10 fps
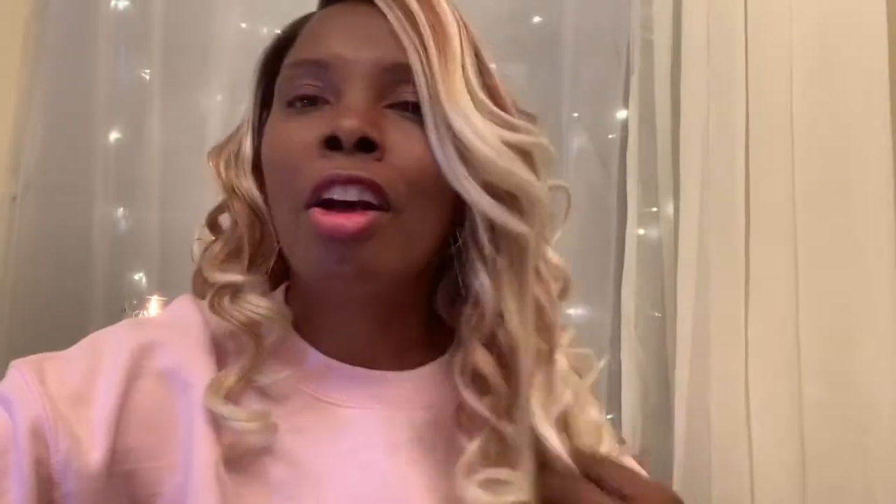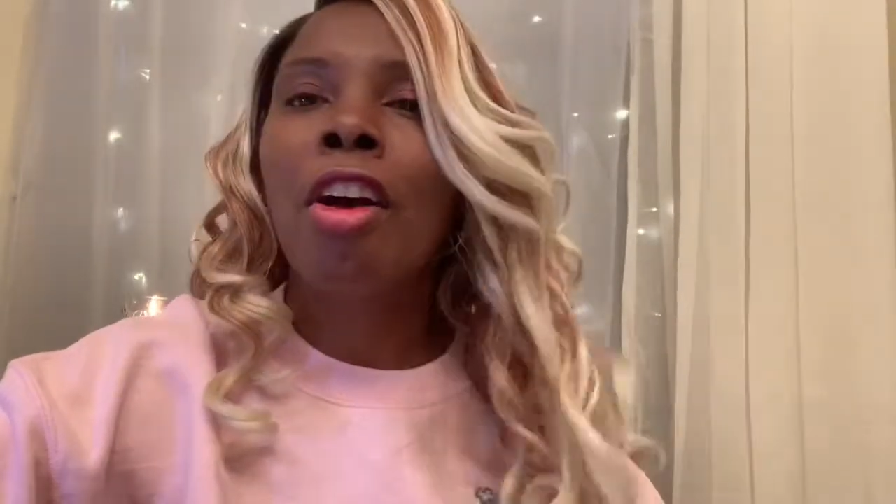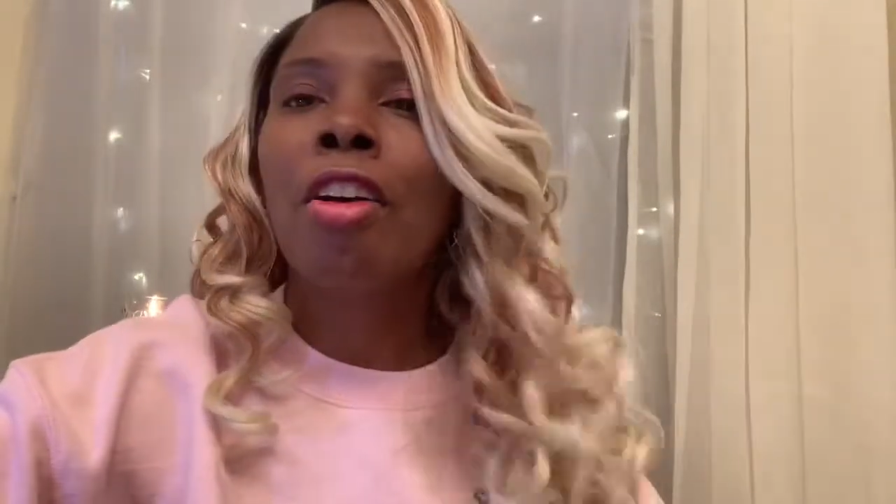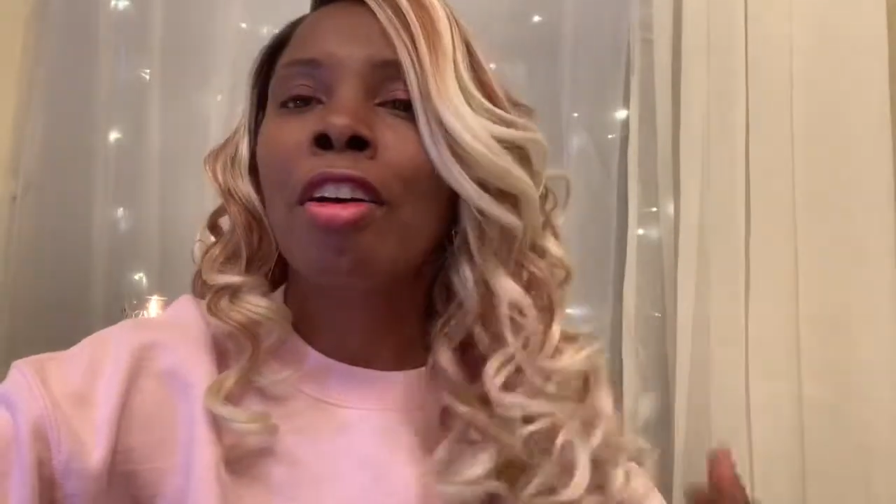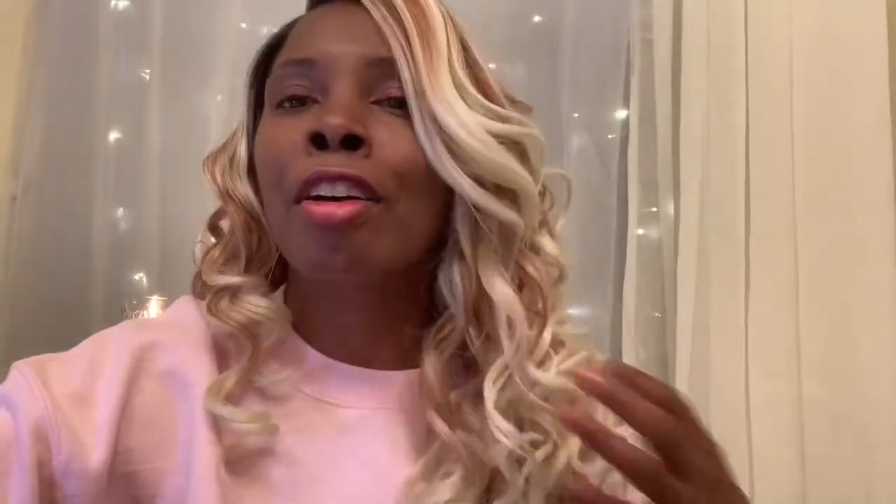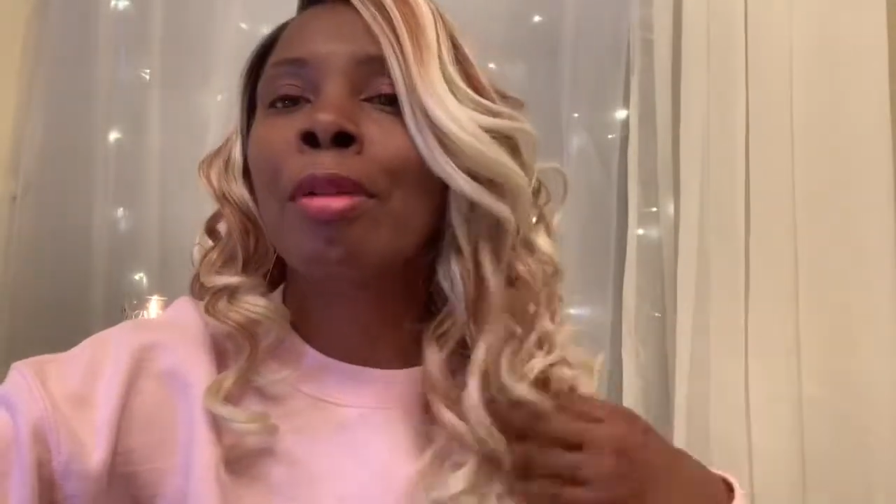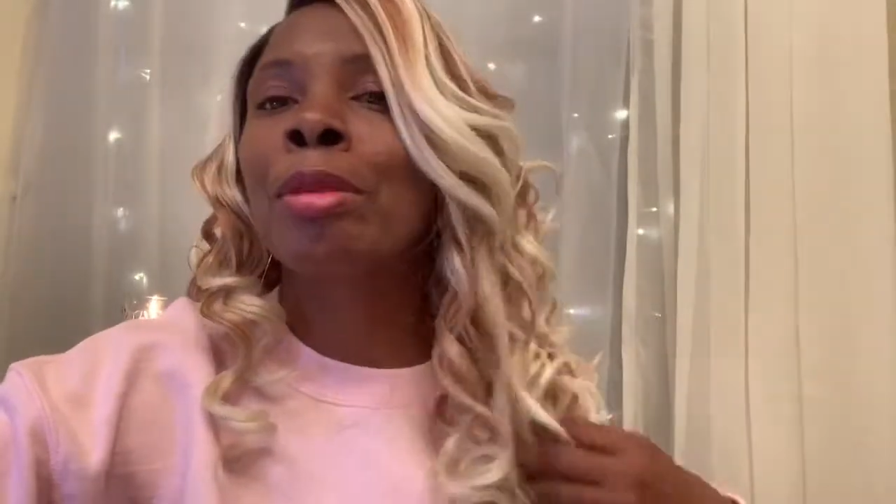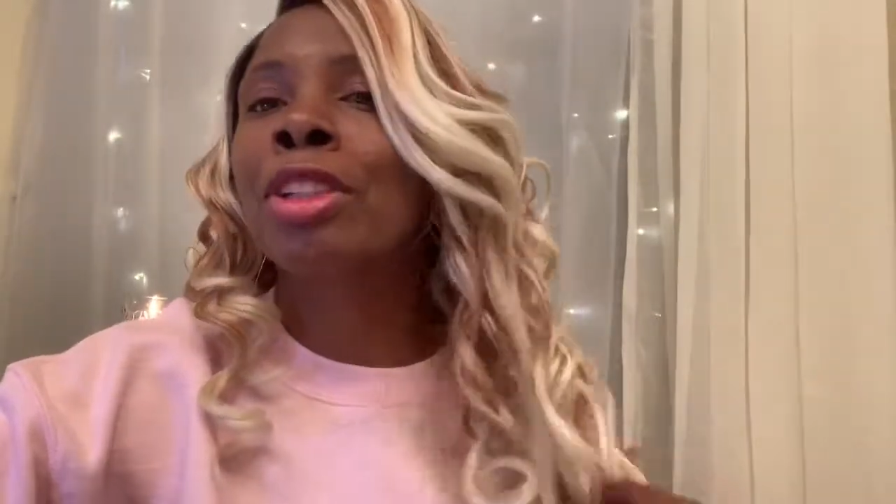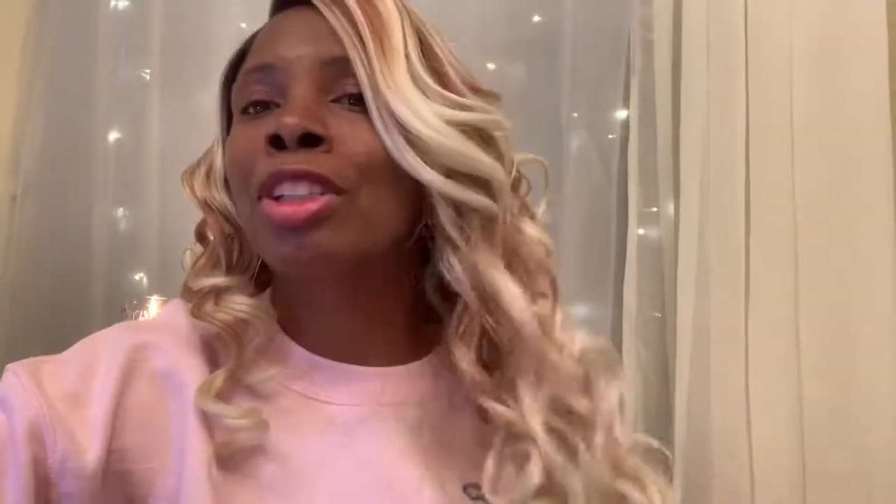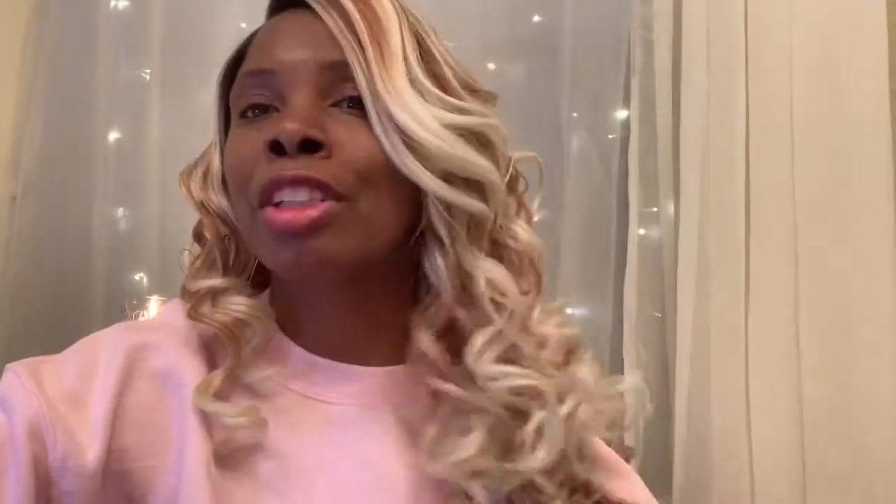on her,
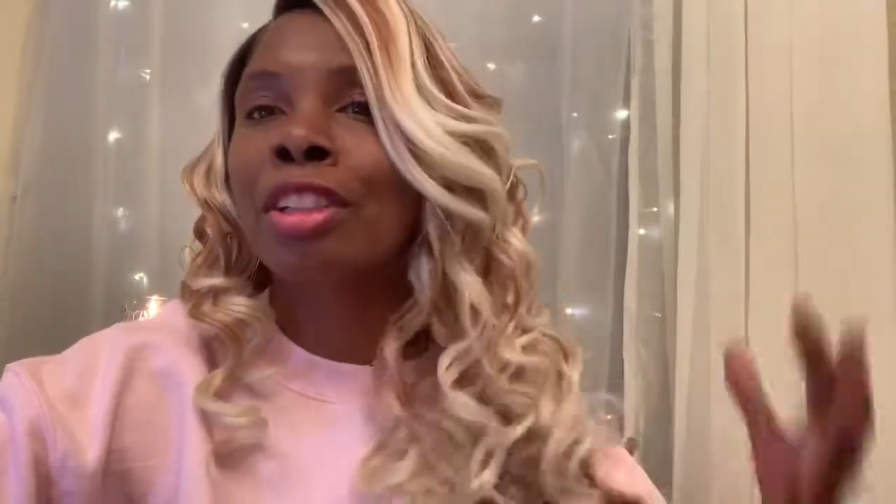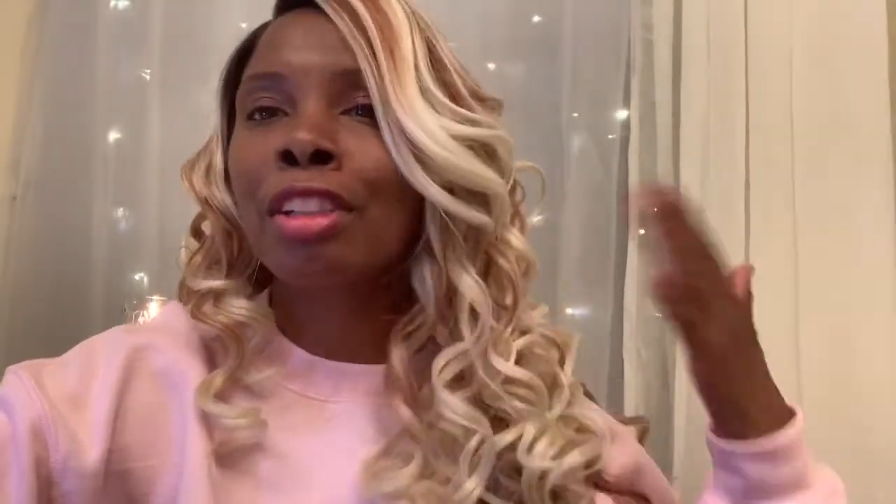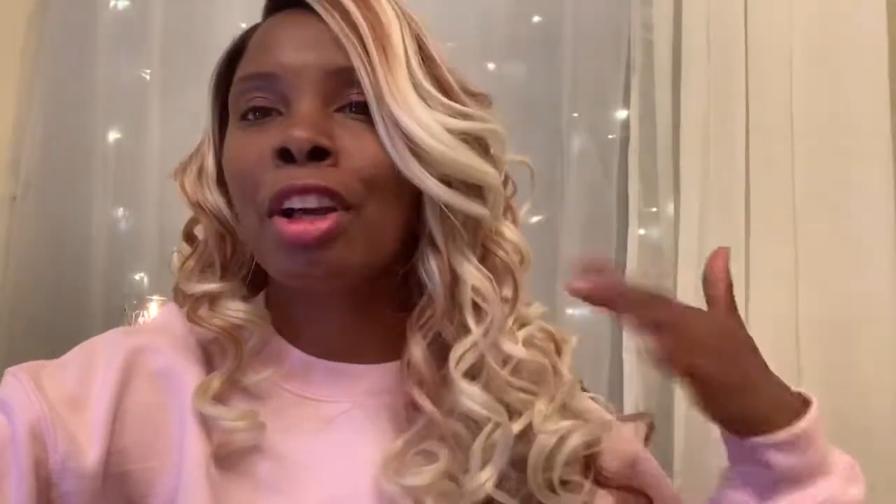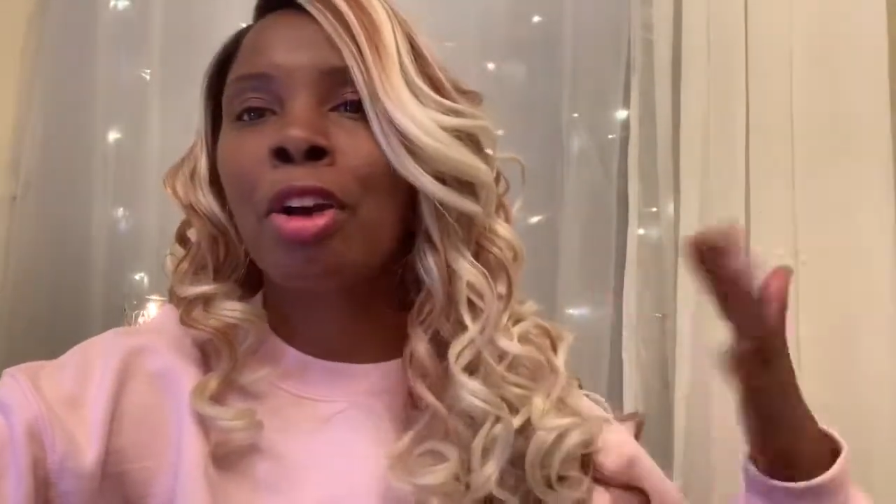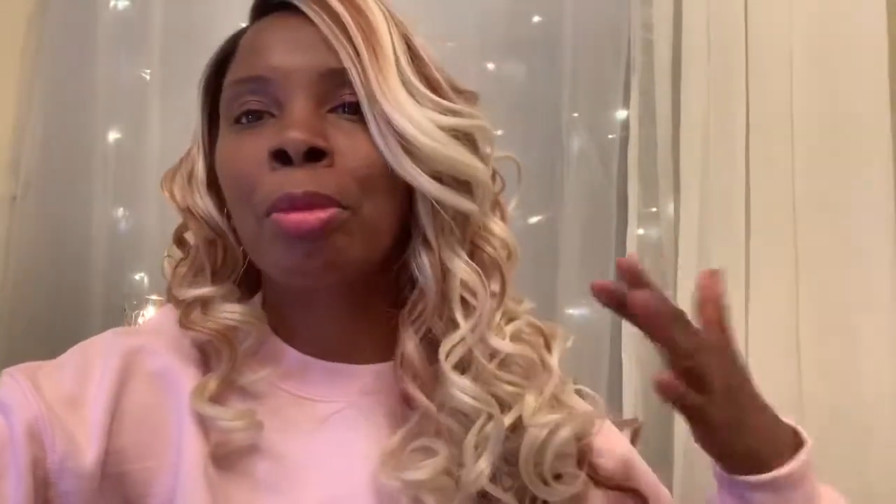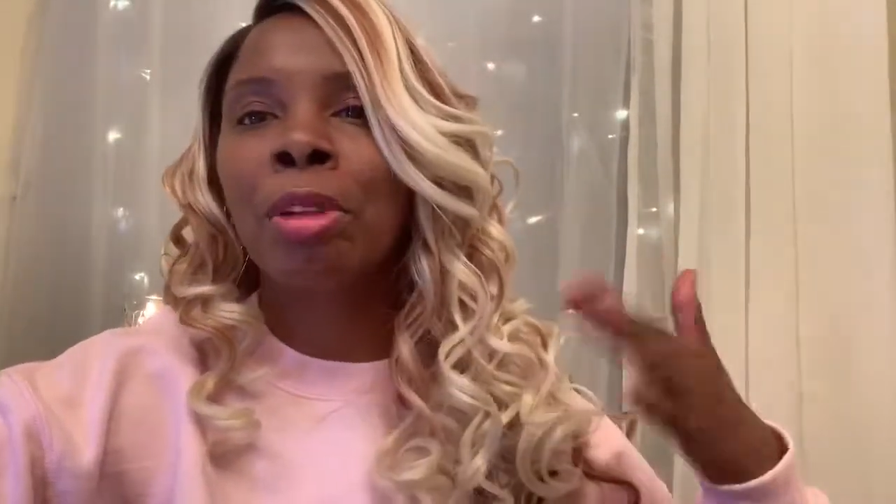but she combed